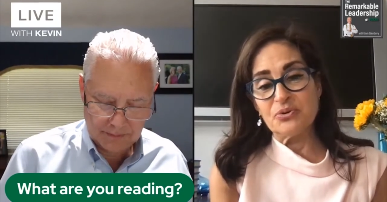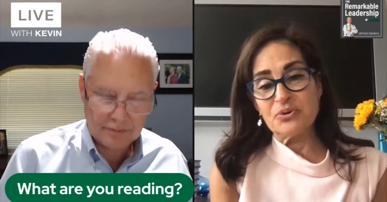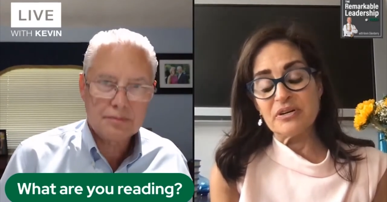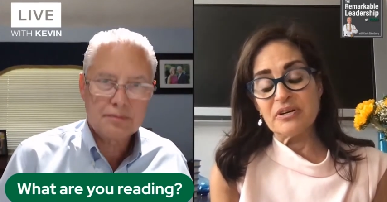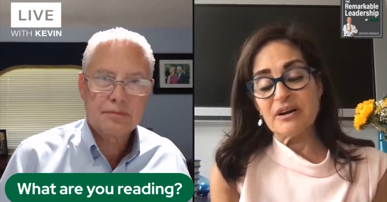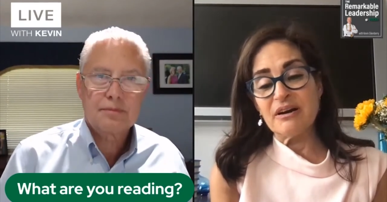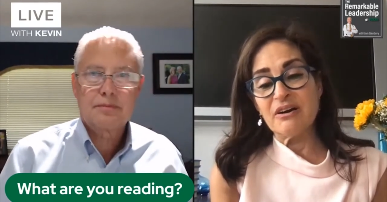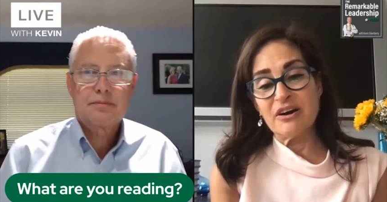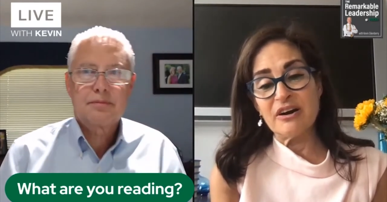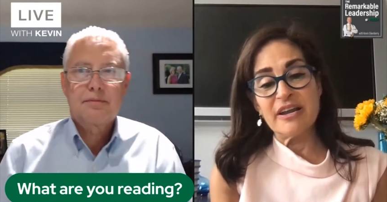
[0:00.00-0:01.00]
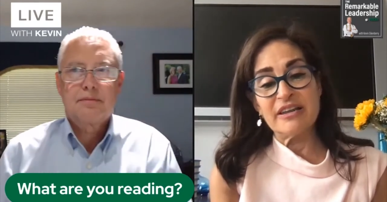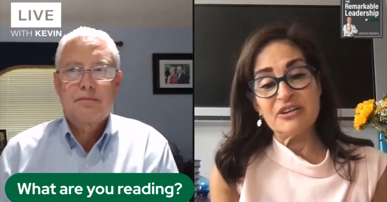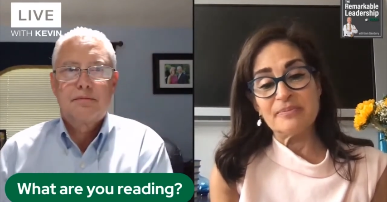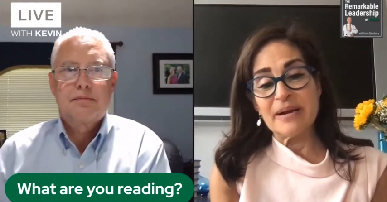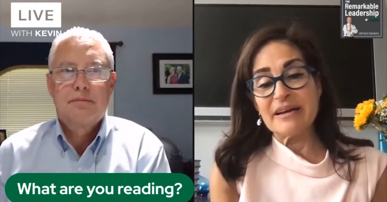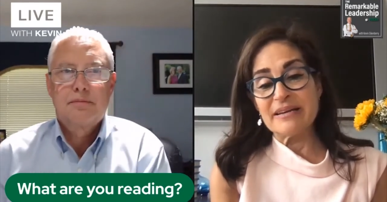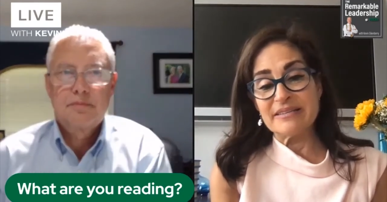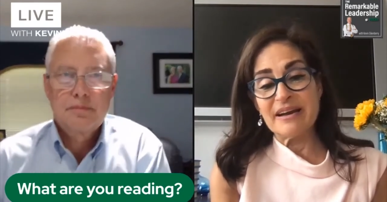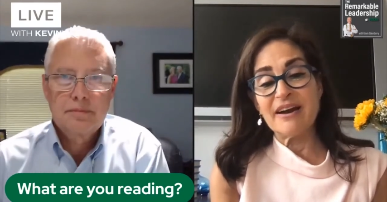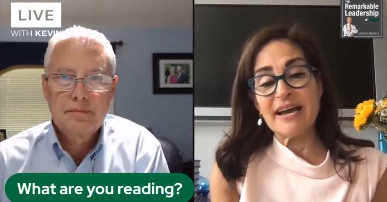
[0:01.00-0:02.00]
Speaker 1: your heart and your mind.
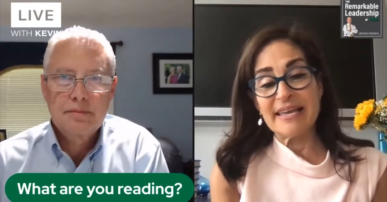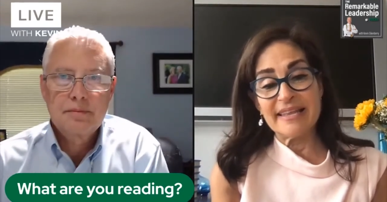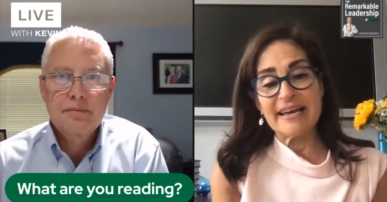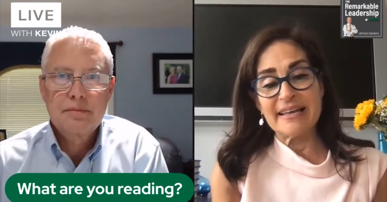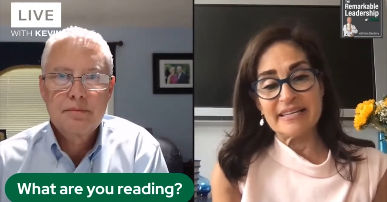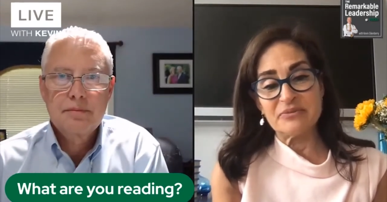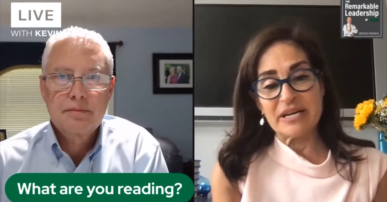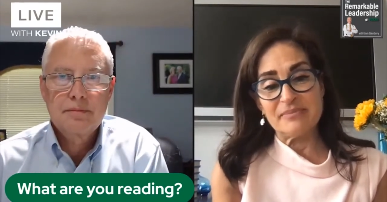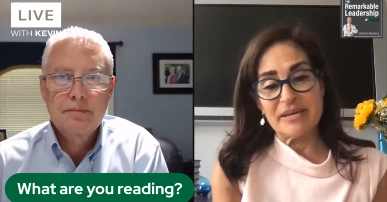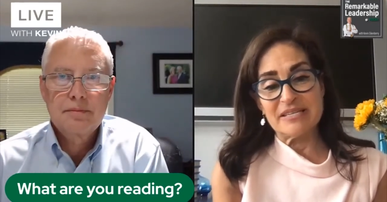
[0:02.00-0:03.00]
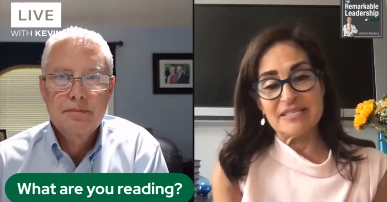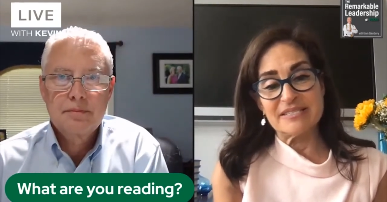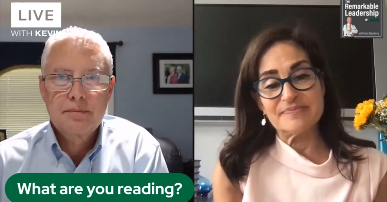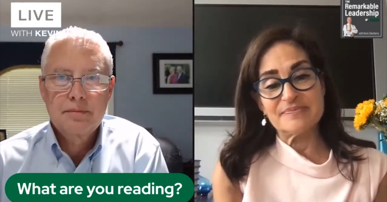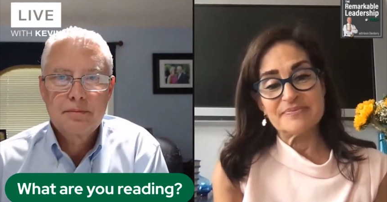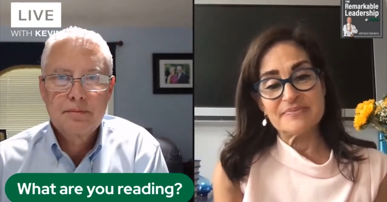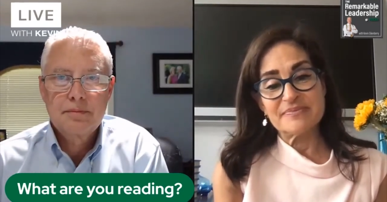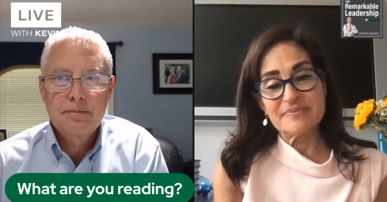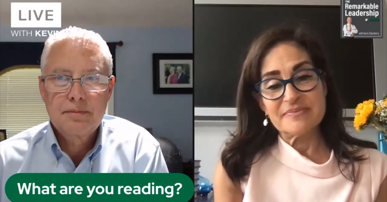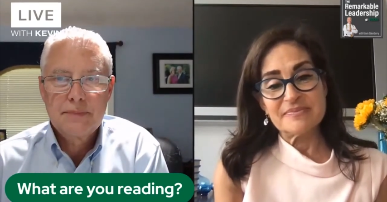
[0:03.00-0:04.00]
Highly, highly recommended.
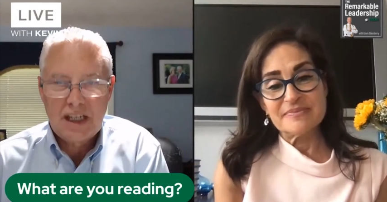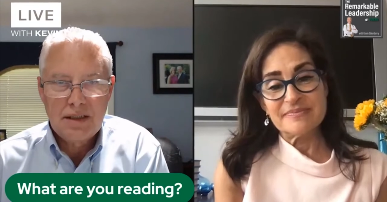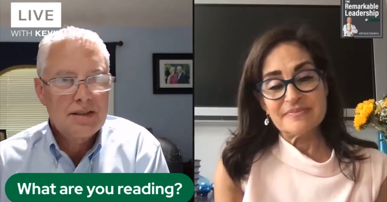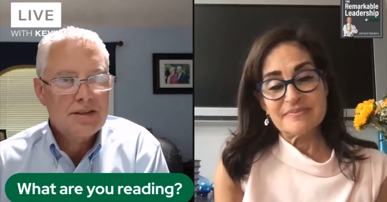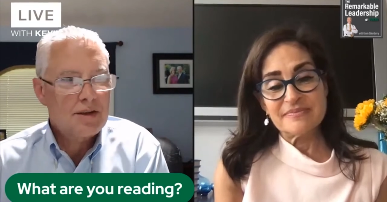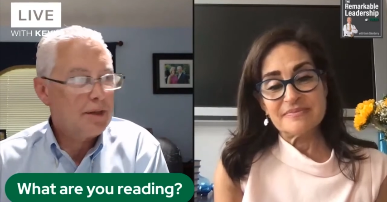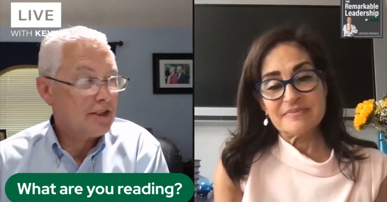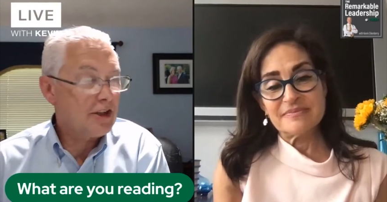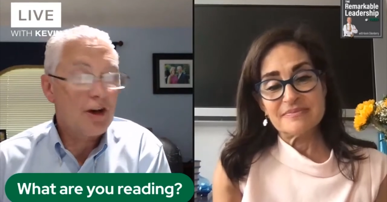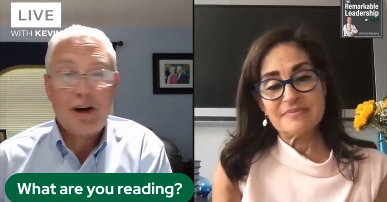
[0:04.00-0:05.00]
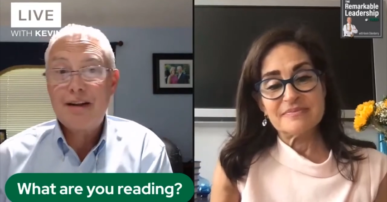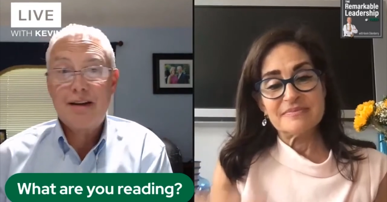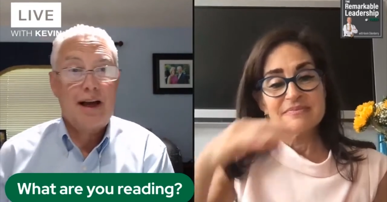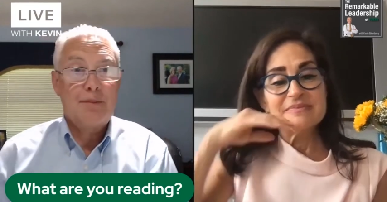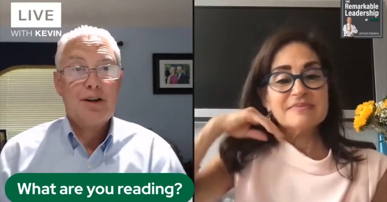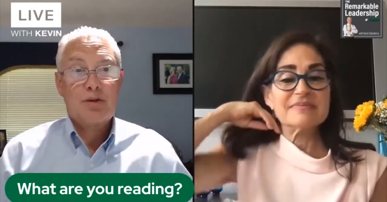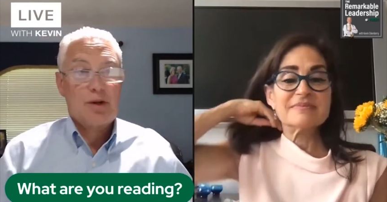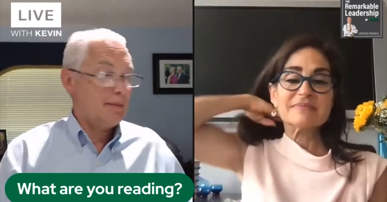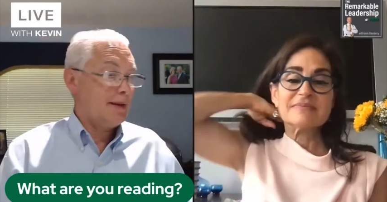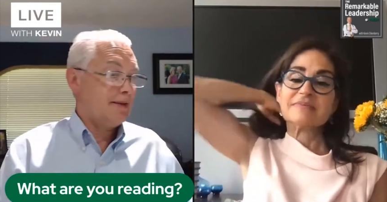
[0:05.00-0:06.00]
Speaker 2: Somebody's Daughter. And I'm going to
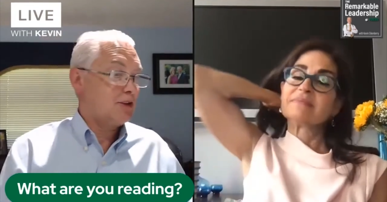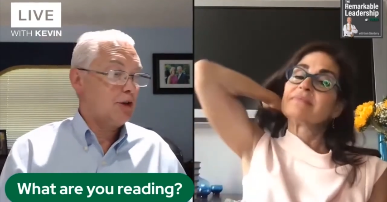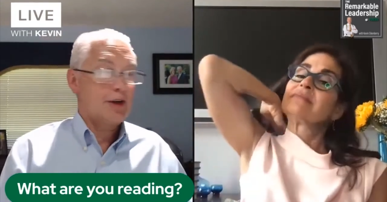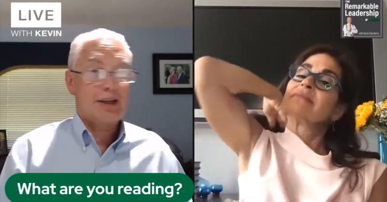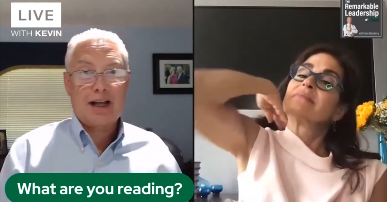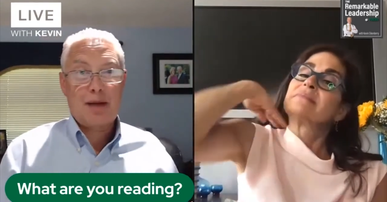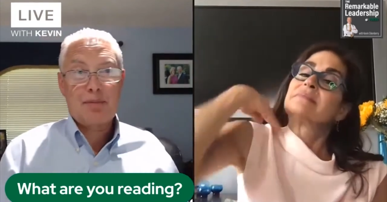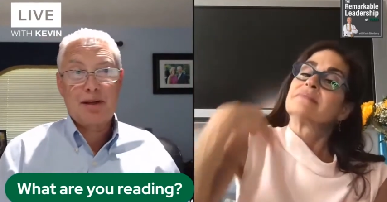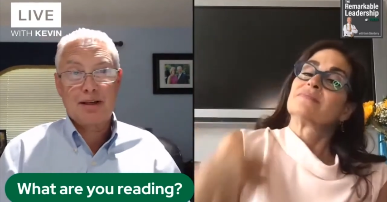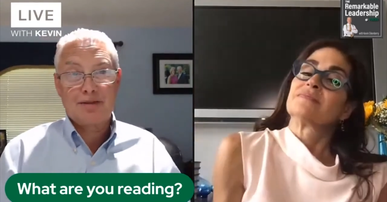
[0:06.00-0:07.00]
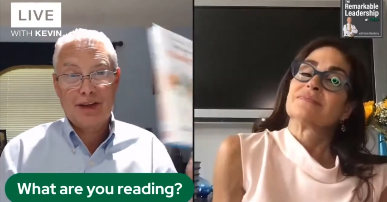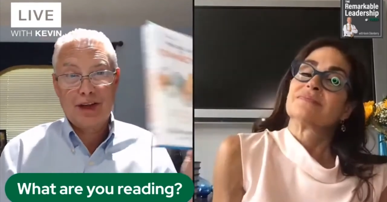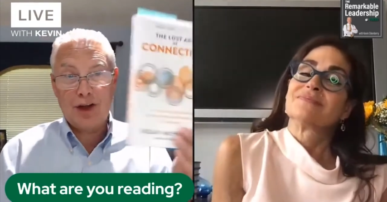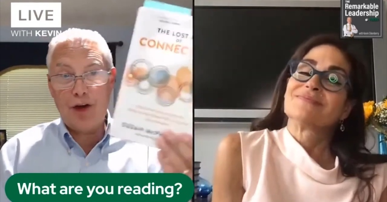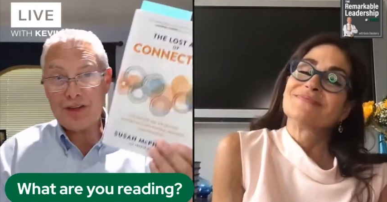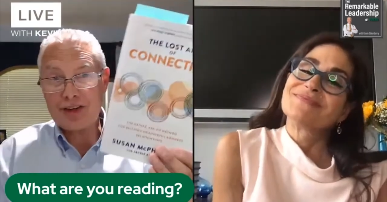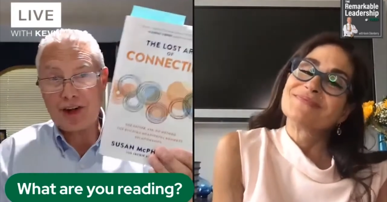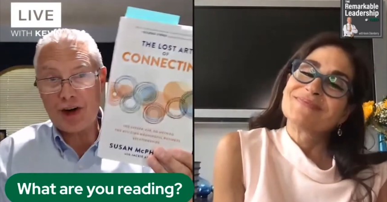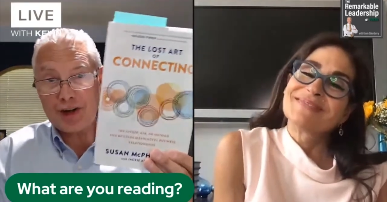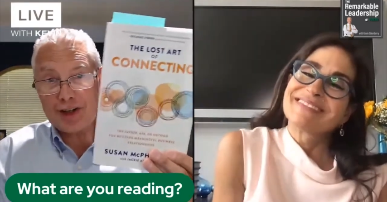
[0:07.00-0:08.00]
recommend that you all get a copy of The Lost
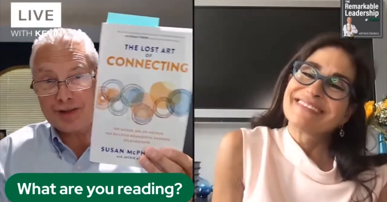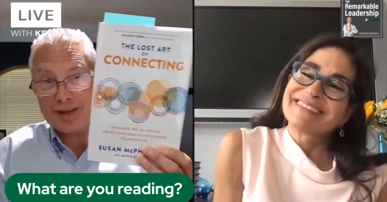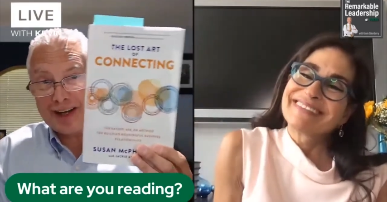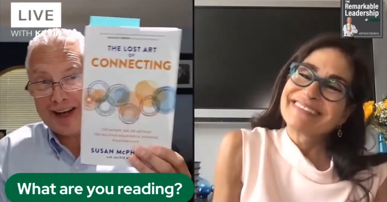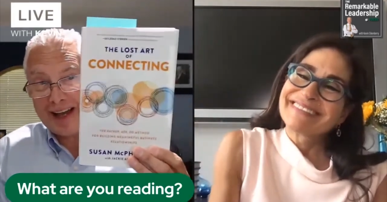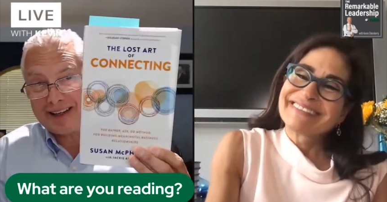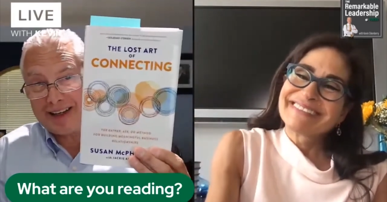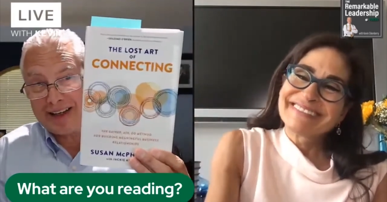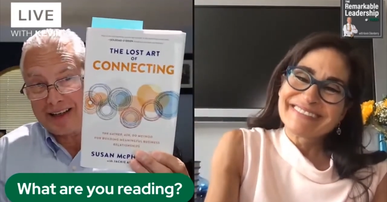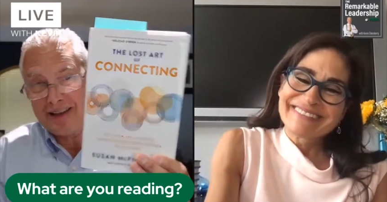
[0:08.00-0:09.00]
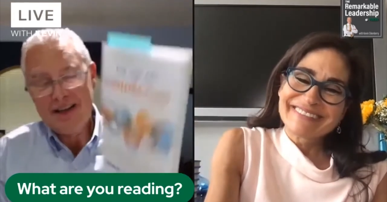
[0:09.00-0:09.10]
Art of Connecting